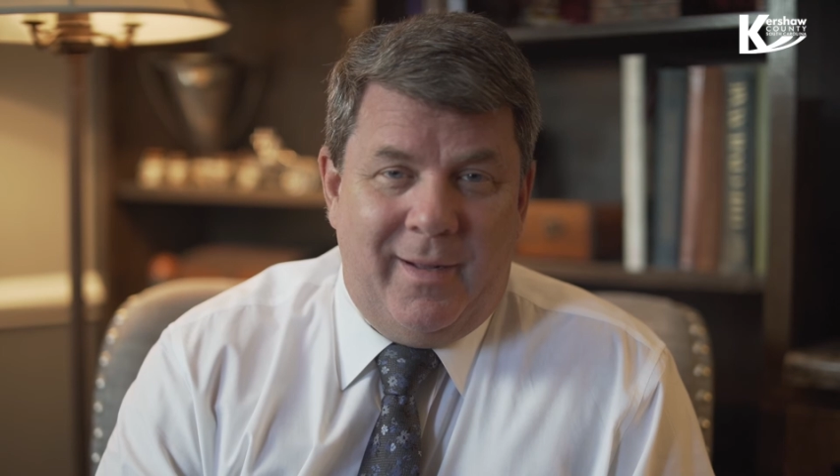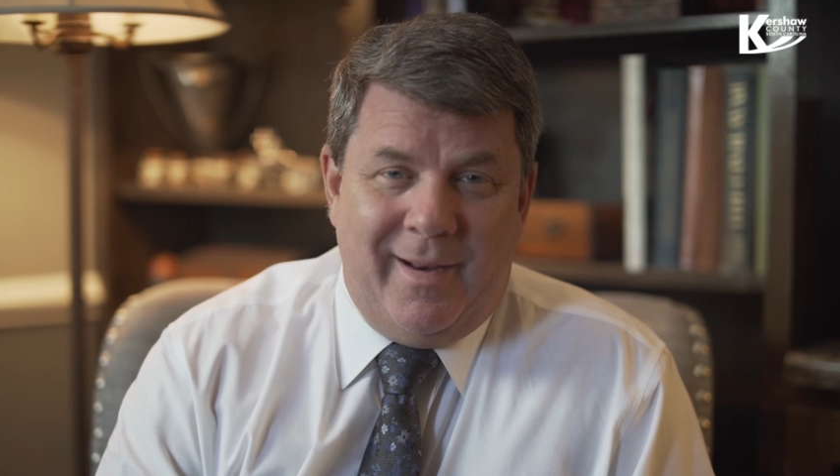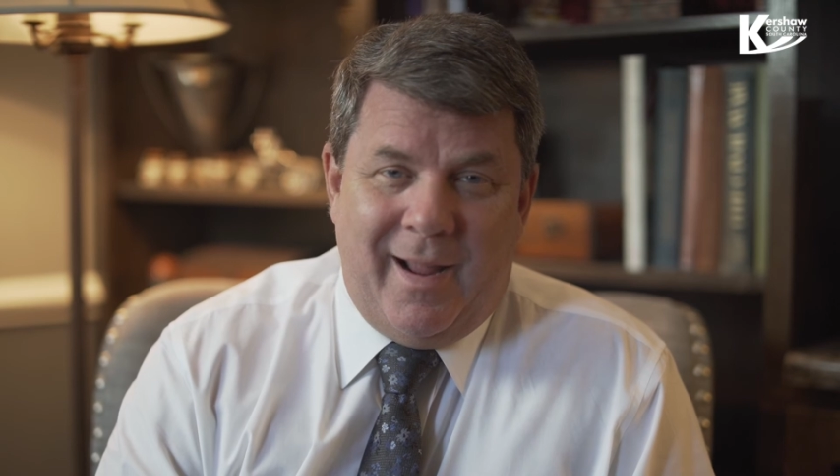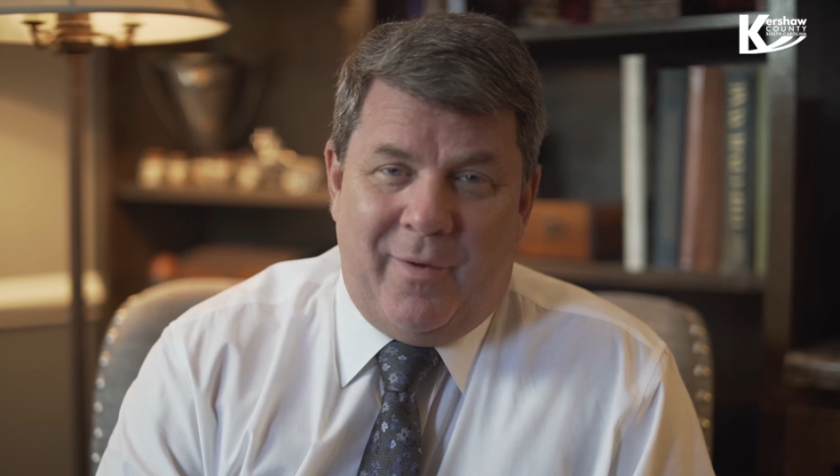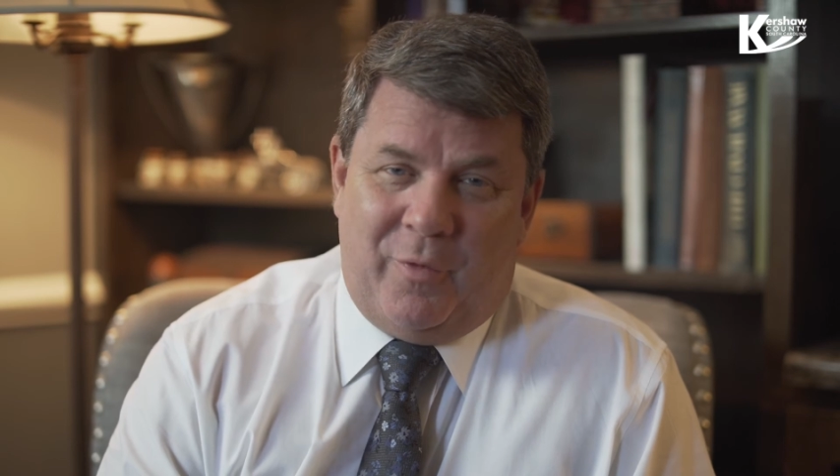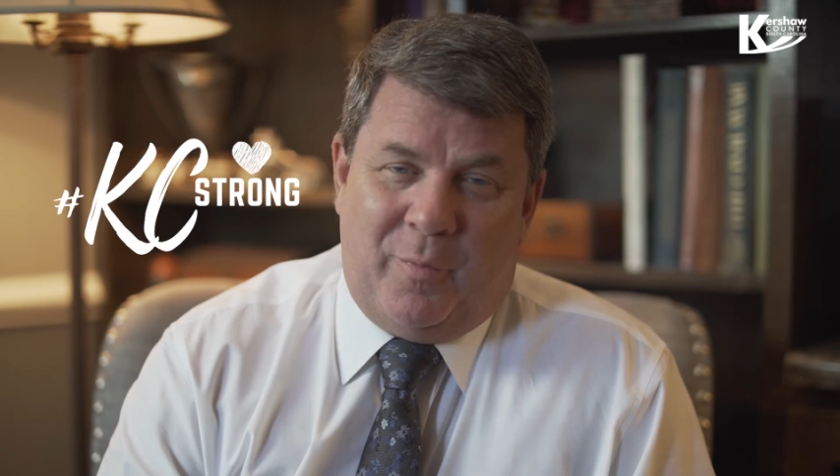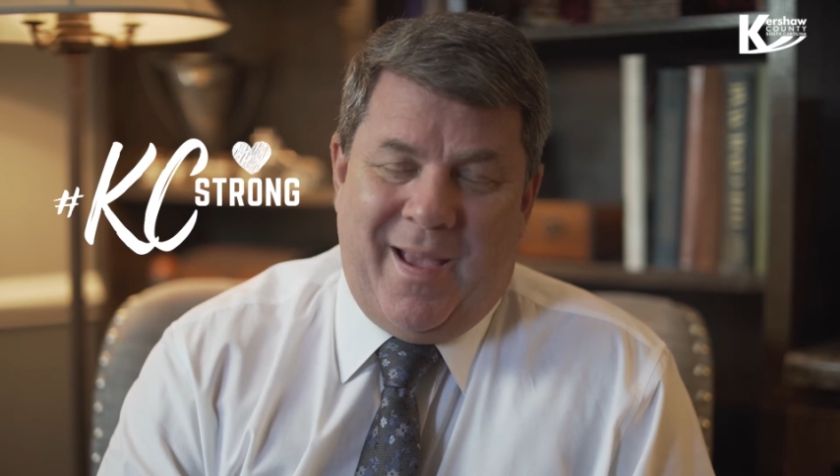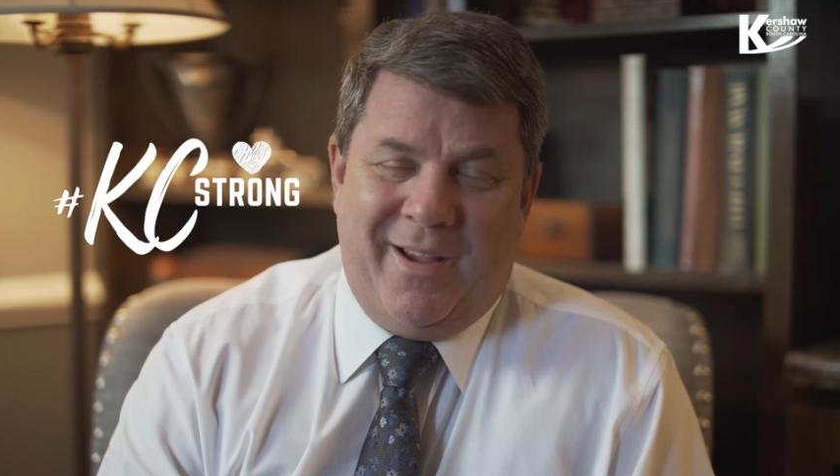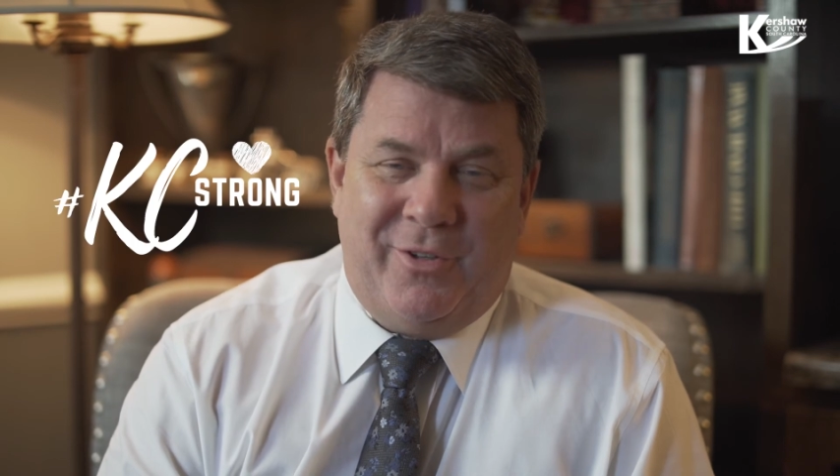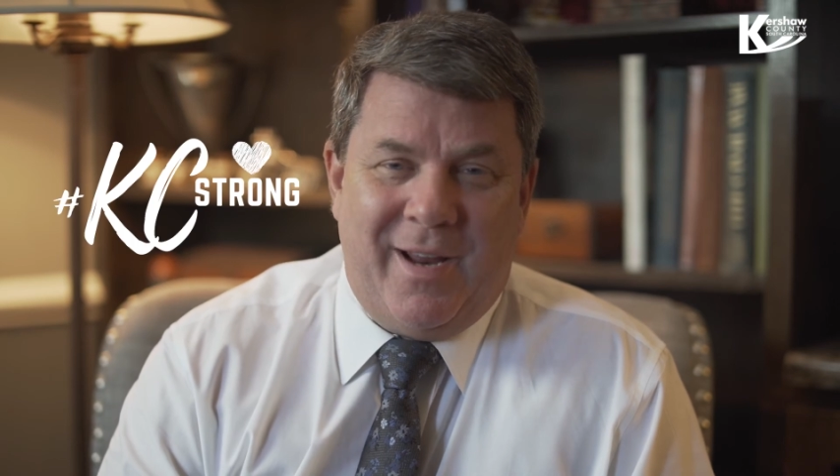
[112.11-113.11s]
Now for some
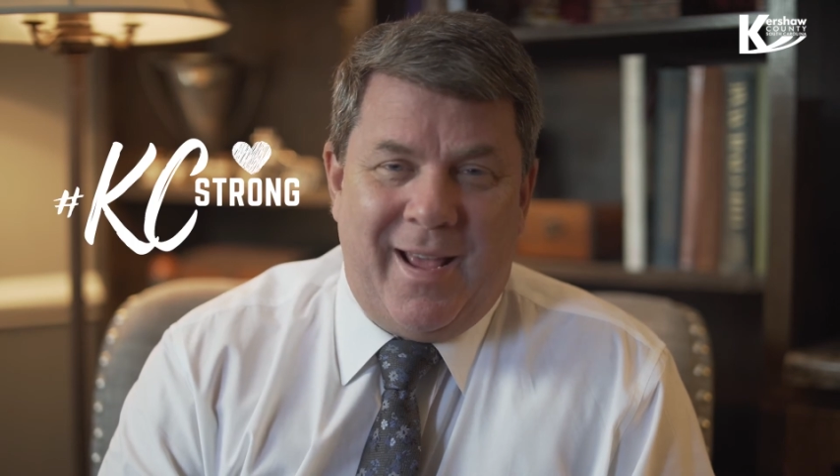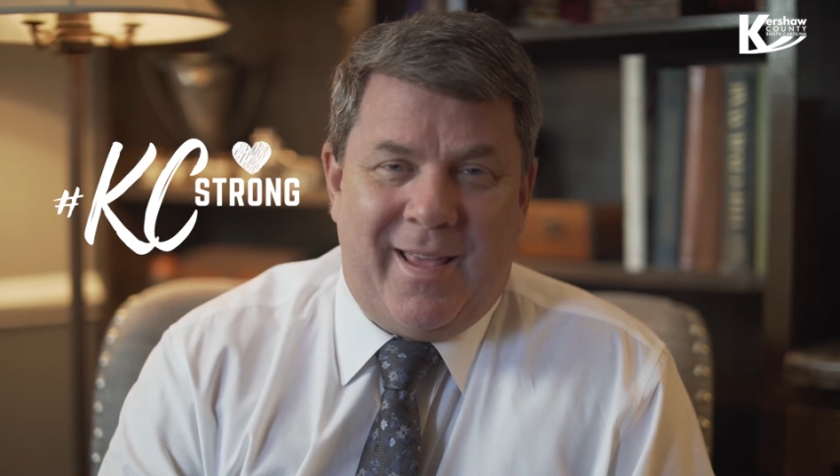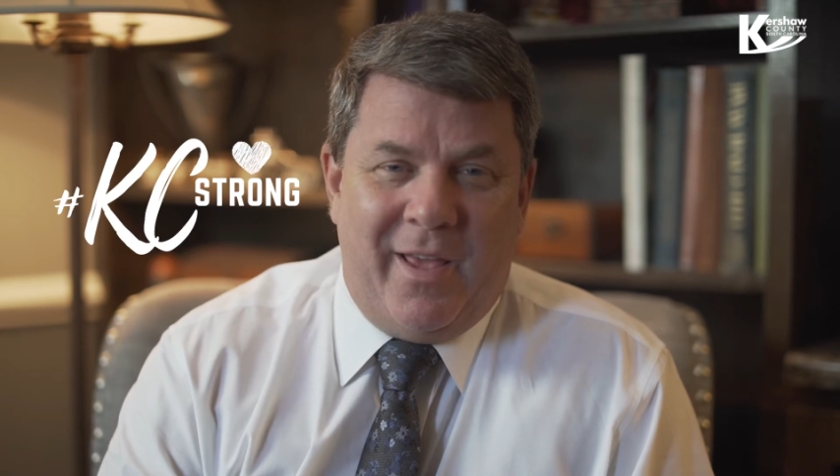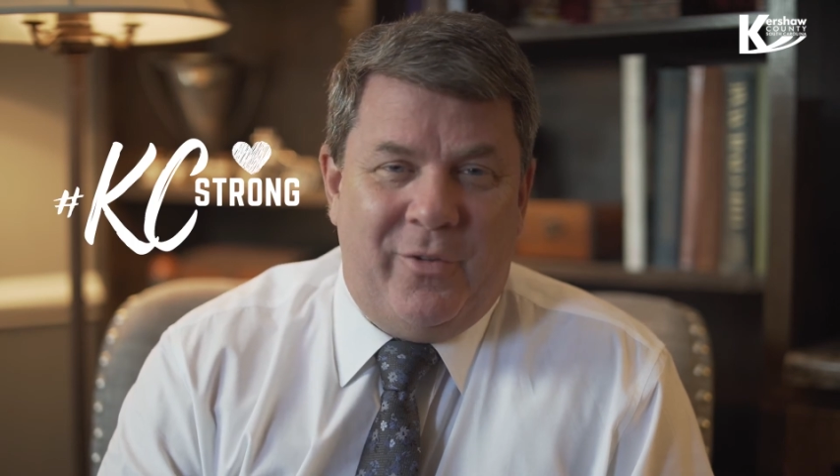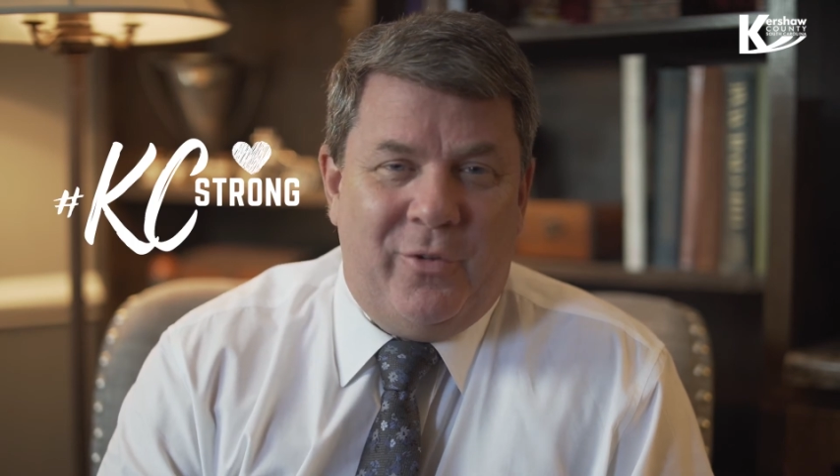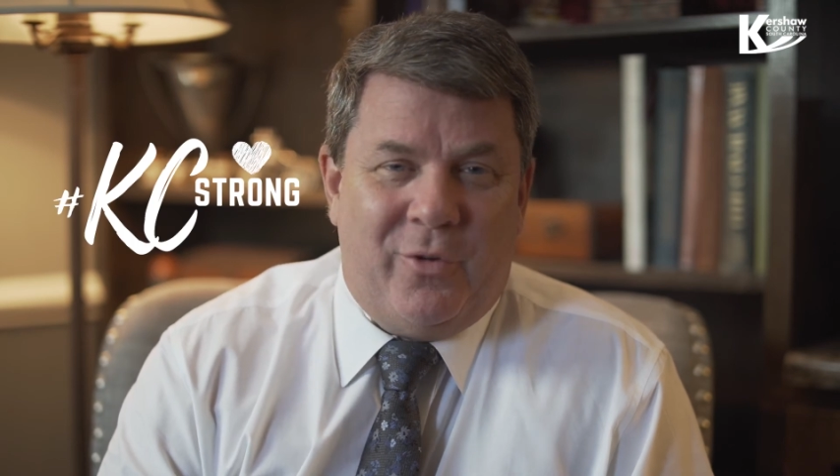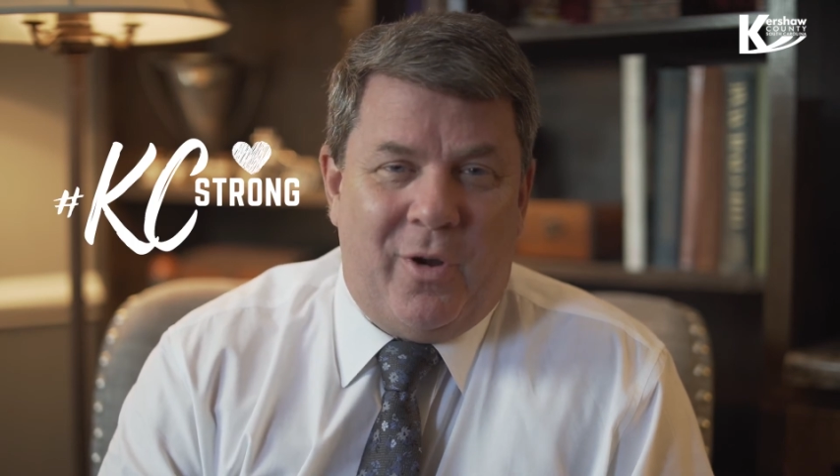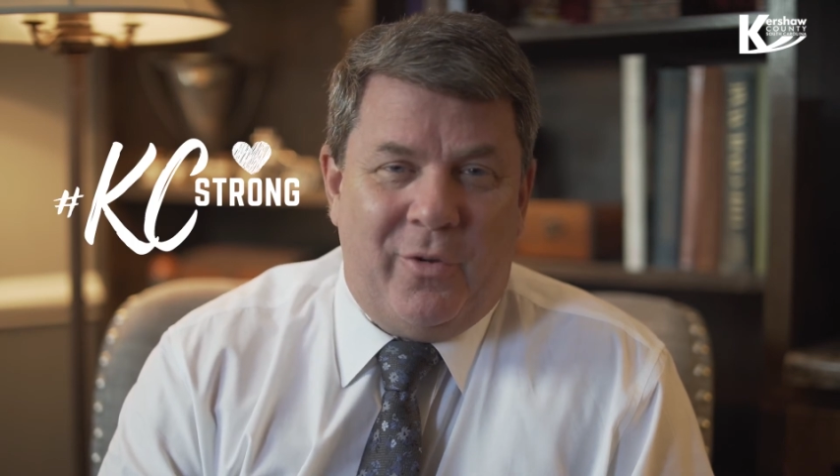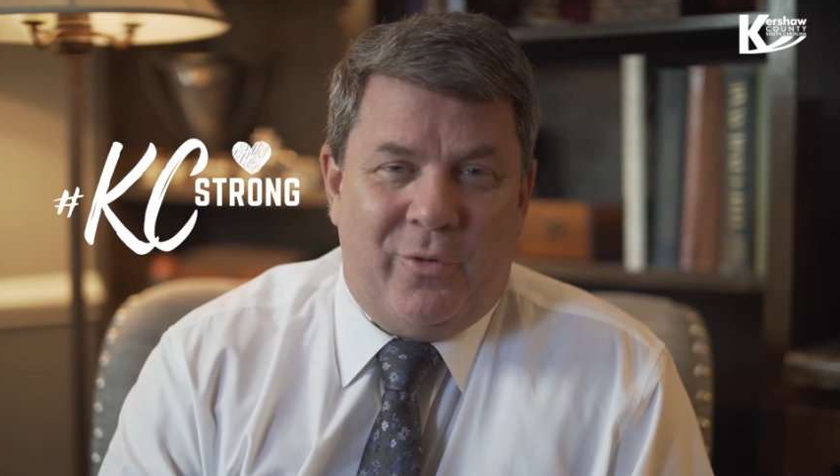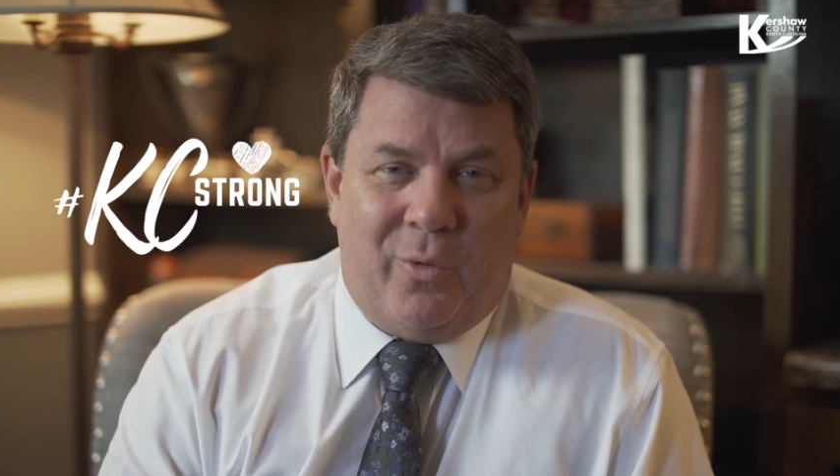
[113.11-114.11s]
hashtag KC
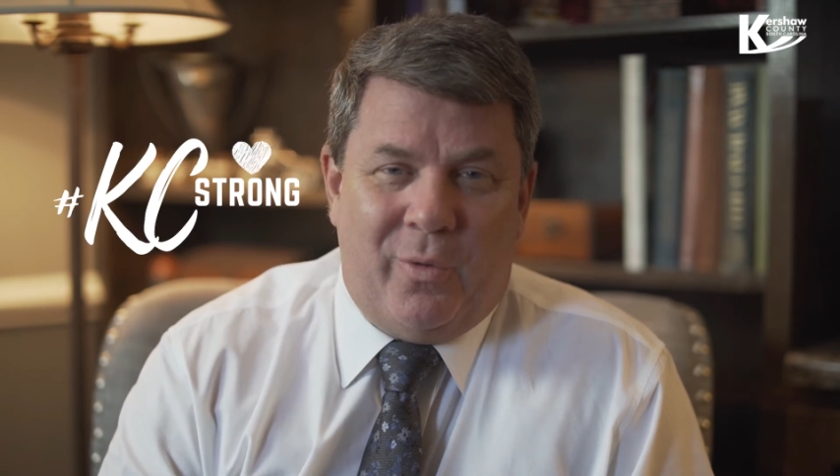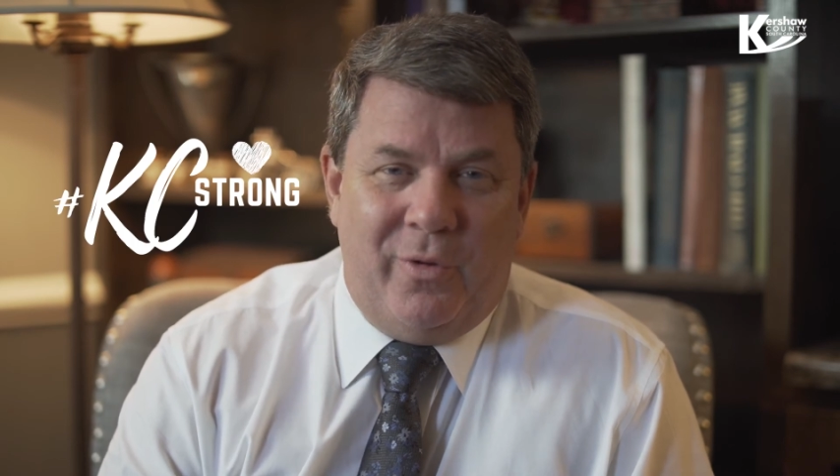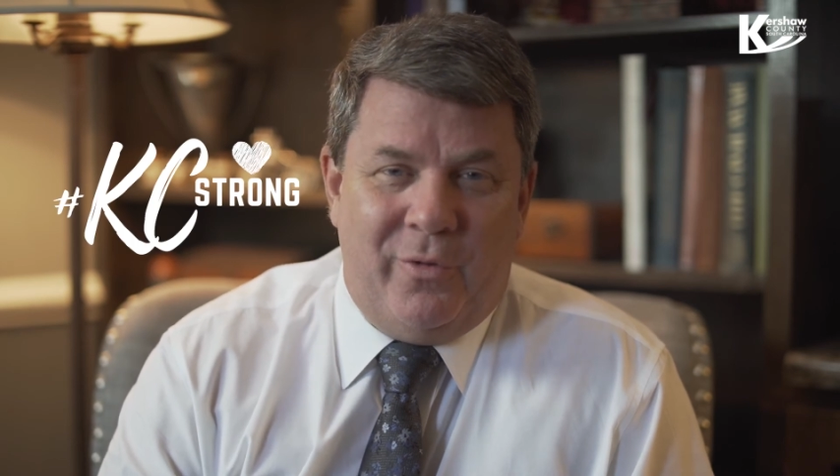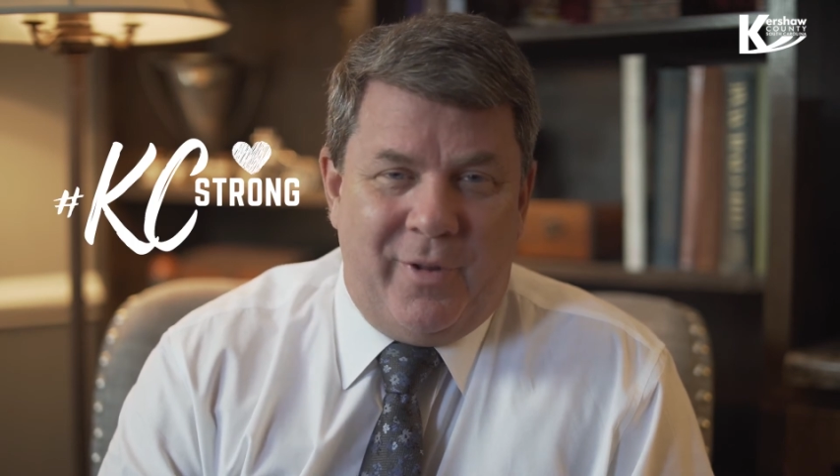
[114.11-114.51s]
Strong stories